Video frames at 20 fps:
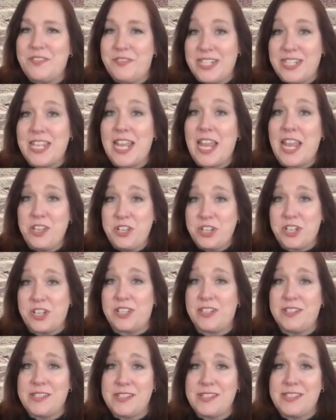of
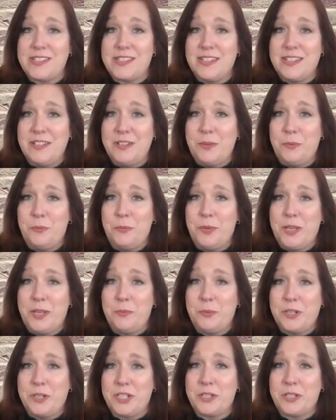intentions
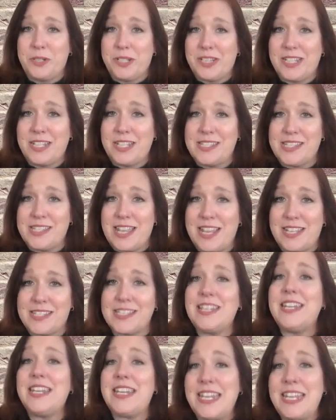when we're doing these things,
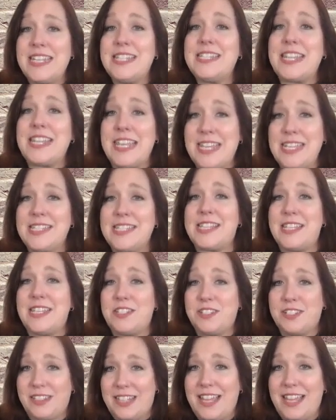and it is easy
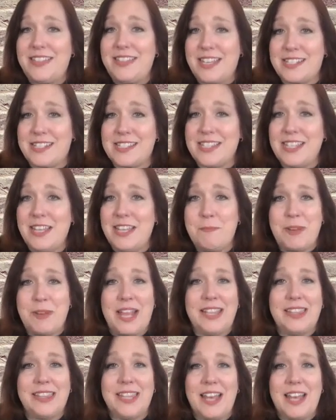to let things slip. And
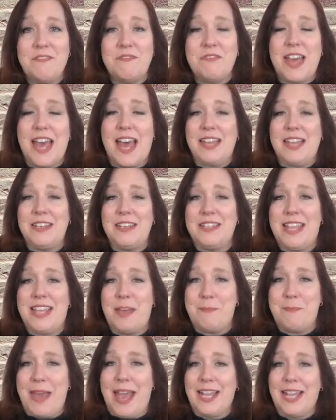I love that
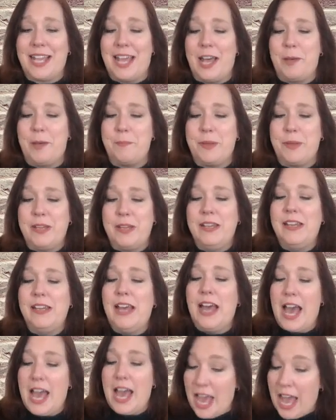that backup.
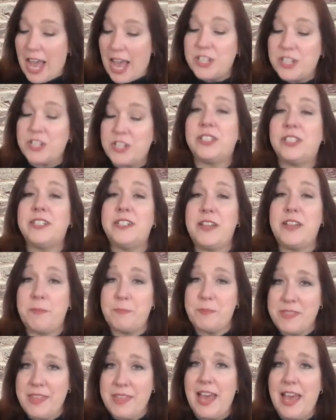I, I shall
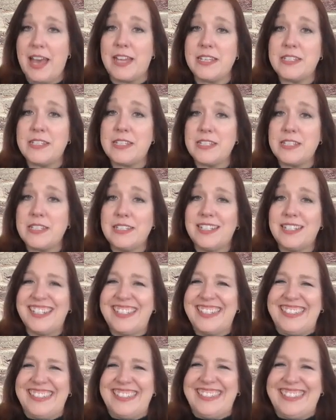adopt
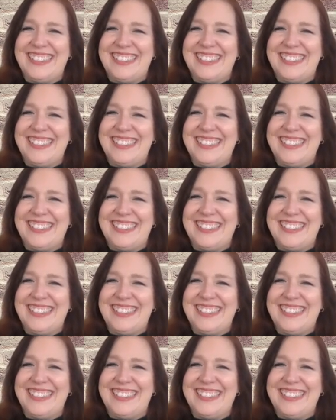that.